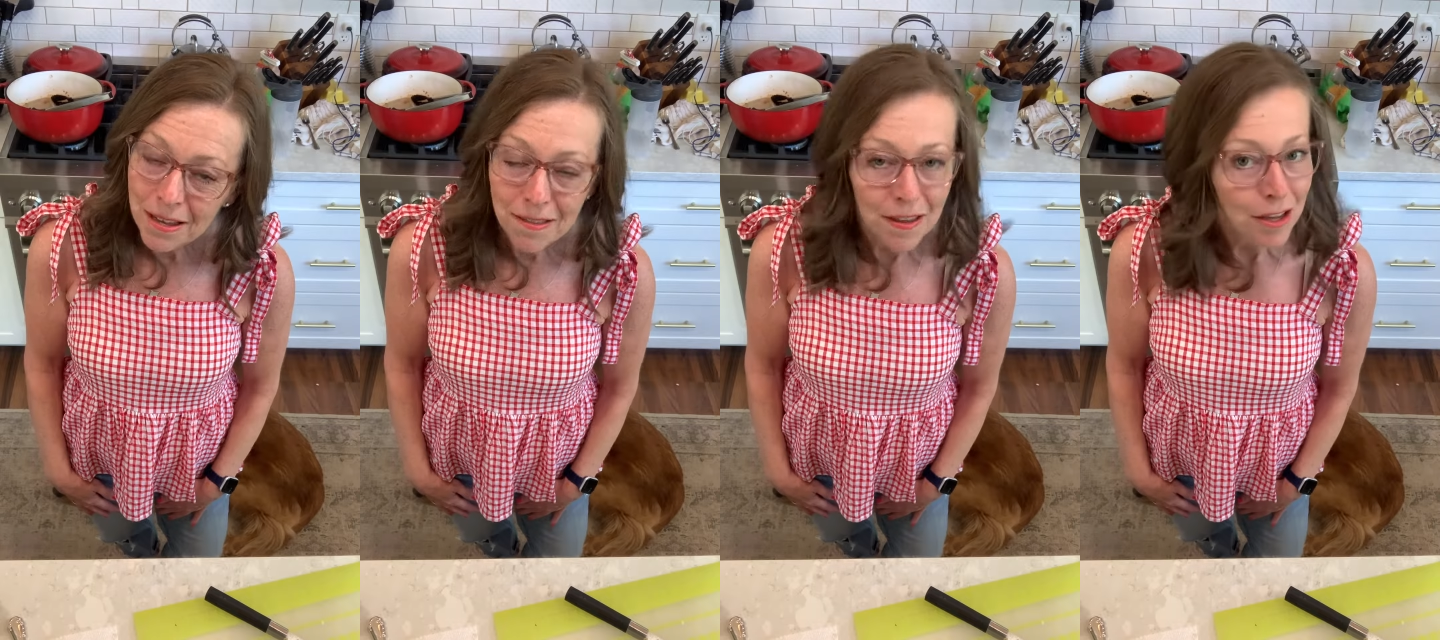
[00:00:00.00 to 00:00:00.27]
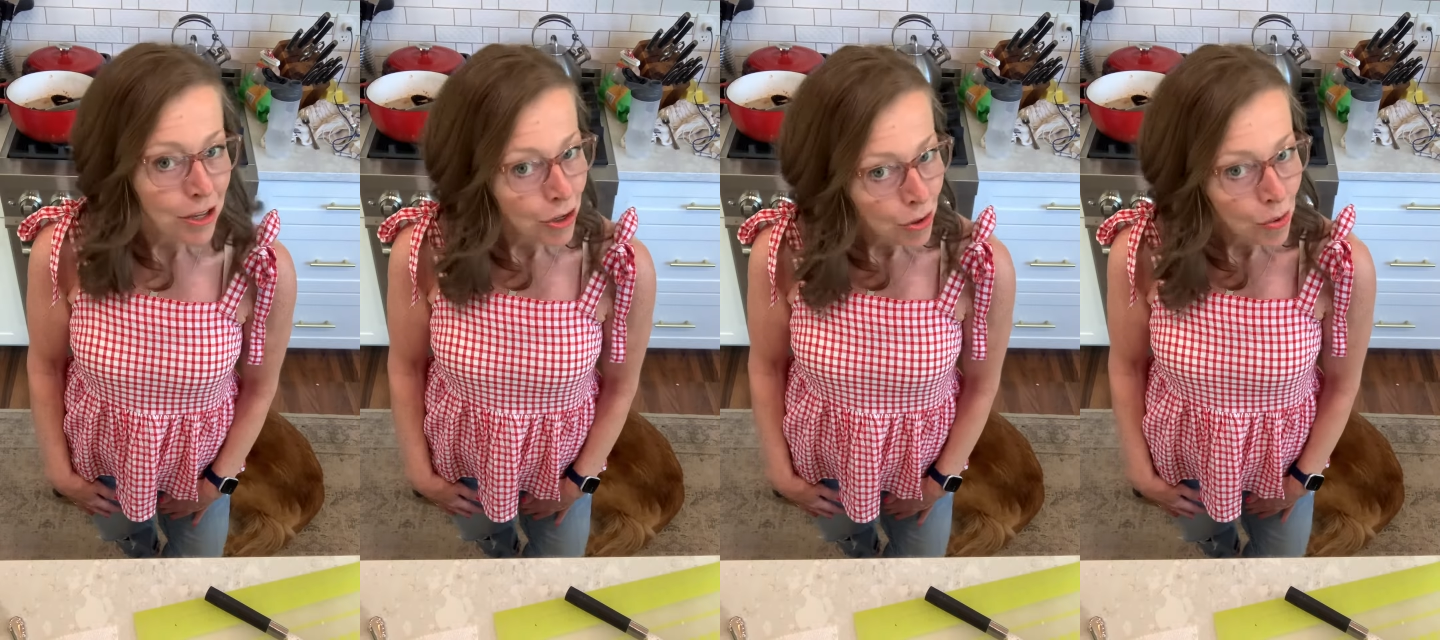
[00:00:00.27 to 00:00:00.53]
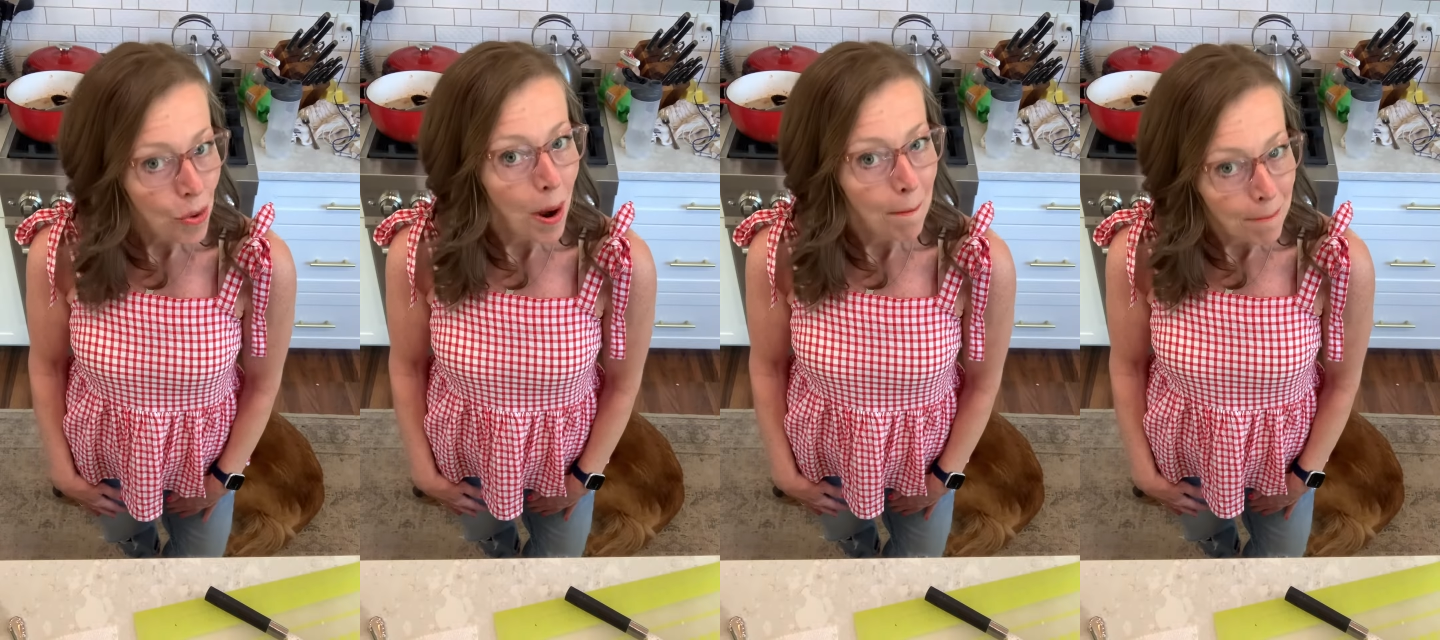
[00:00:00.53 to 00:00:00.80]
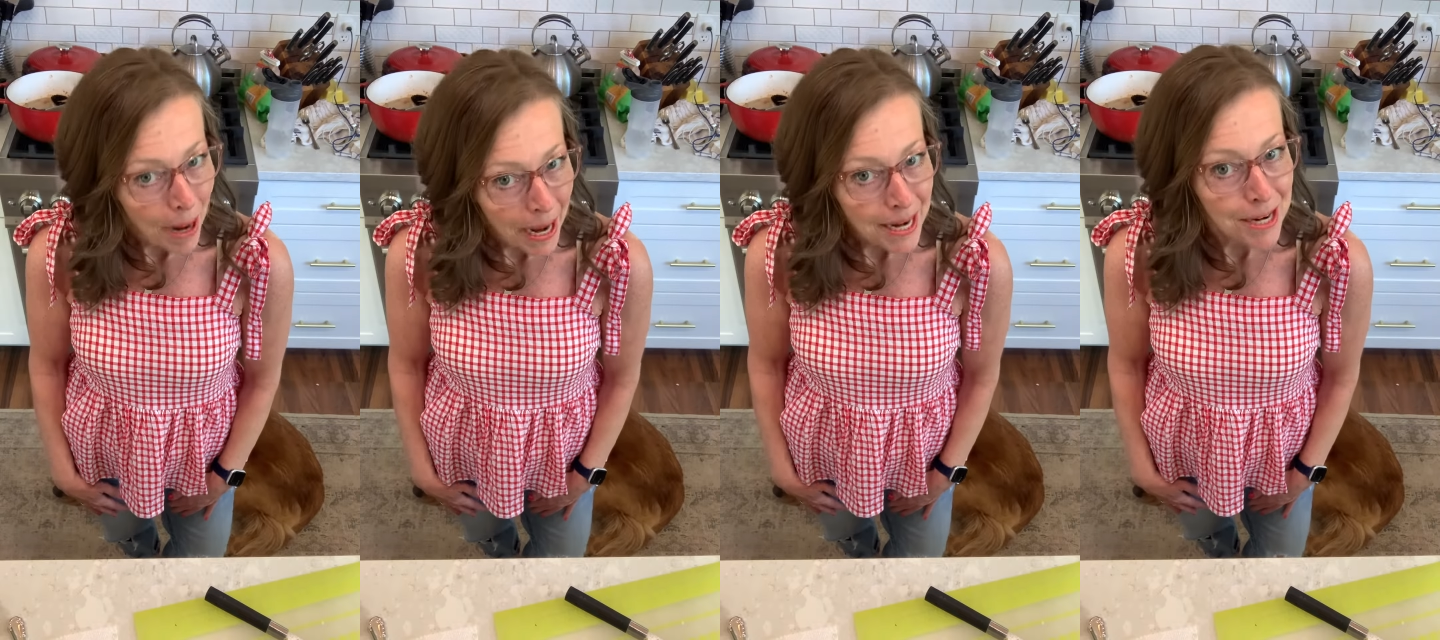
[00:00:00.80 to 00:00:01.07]
that you
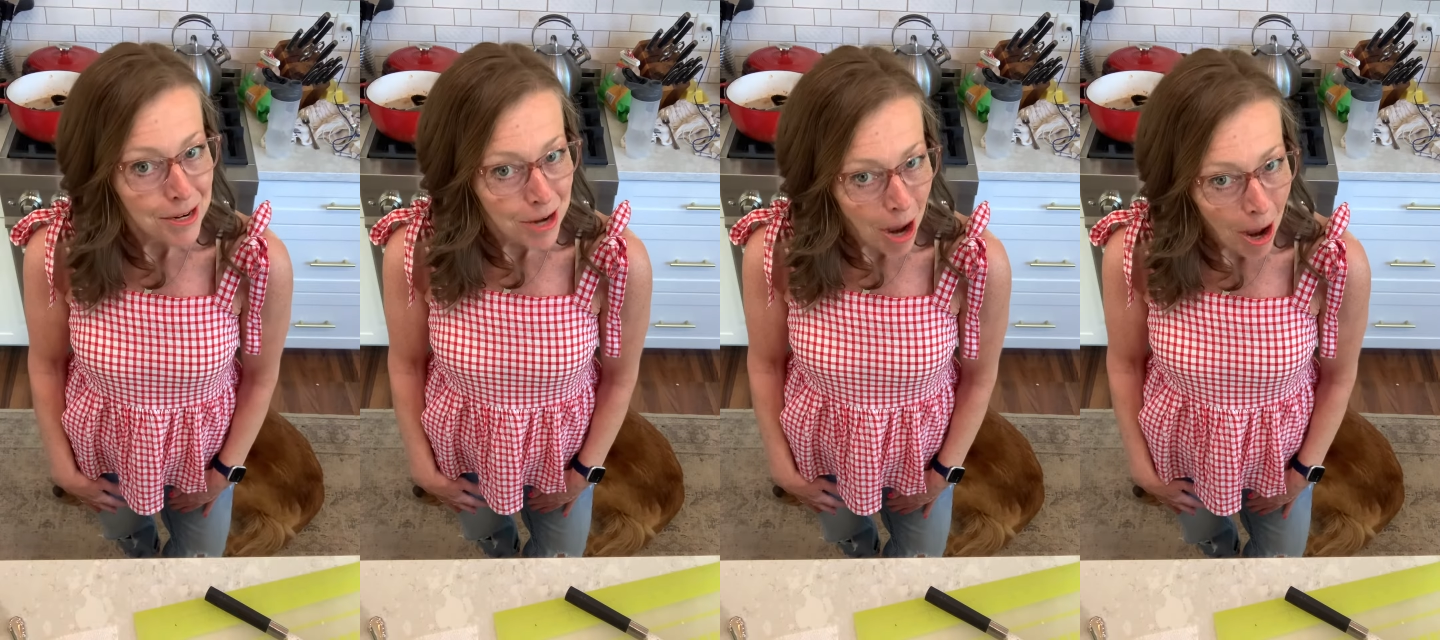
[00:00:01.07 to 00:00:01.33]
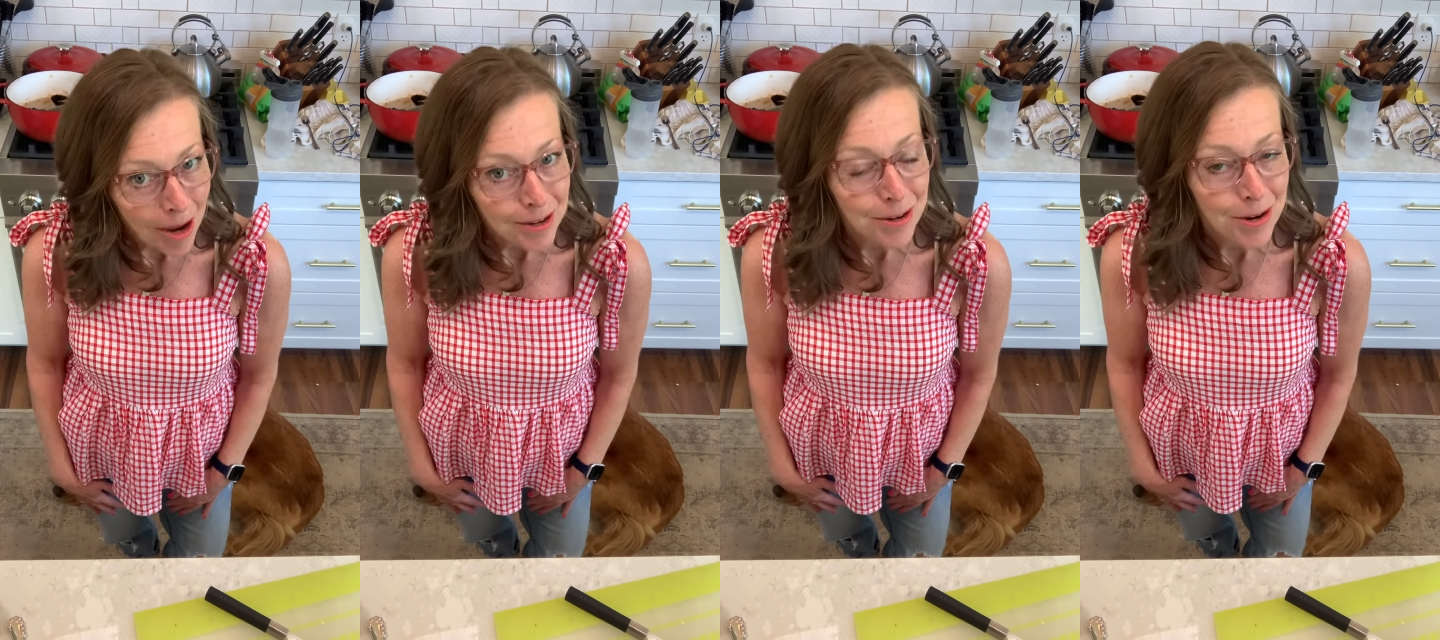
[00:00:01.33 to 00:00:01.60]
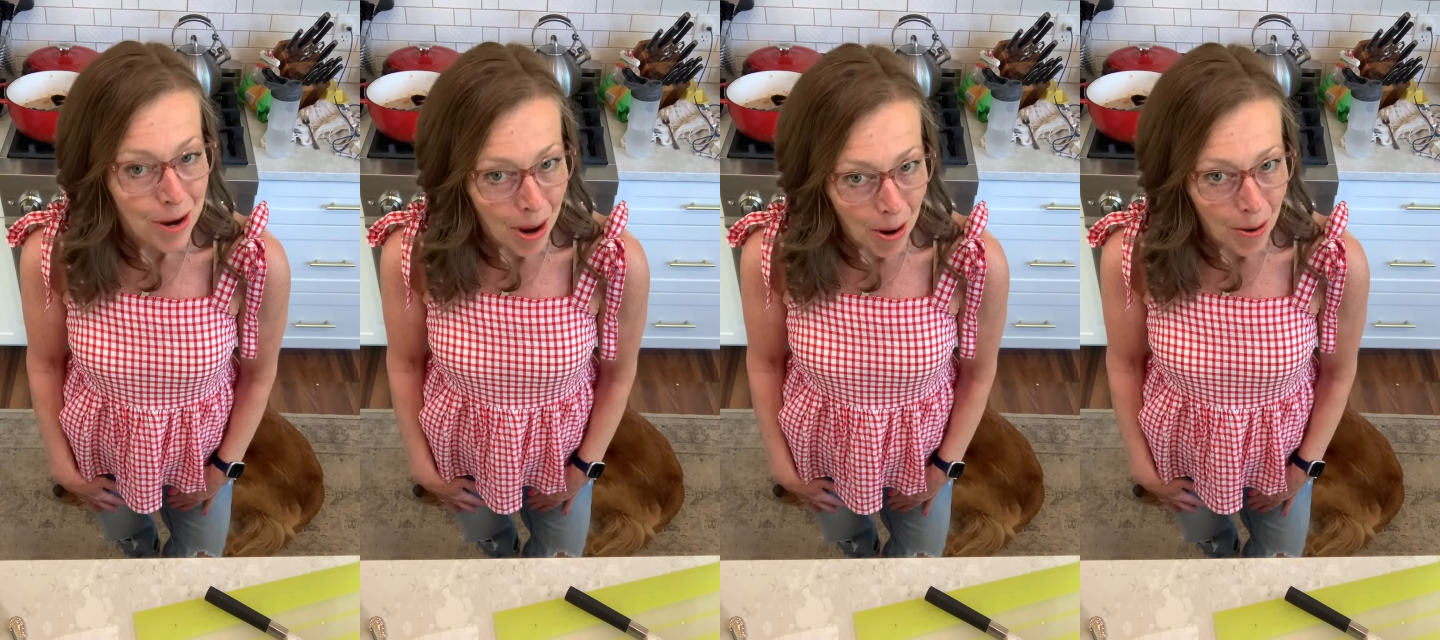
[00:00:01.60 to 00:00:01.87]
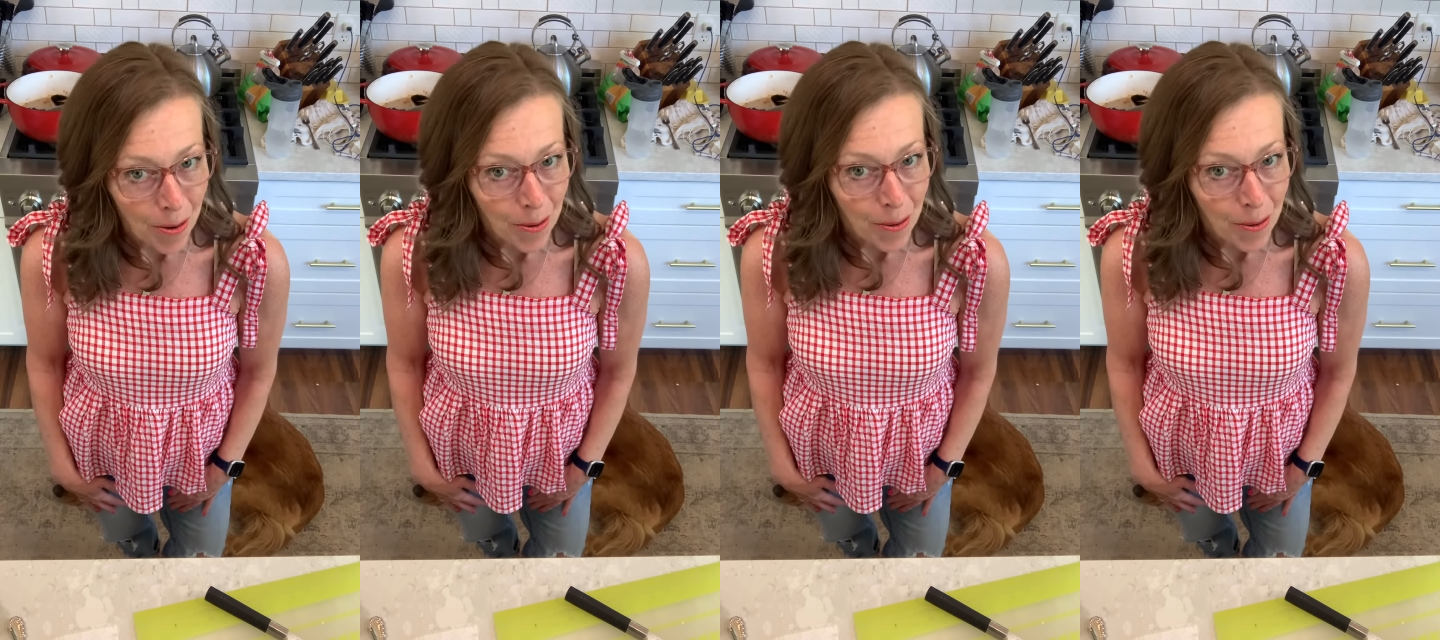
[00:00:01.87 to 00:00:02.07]
might not know.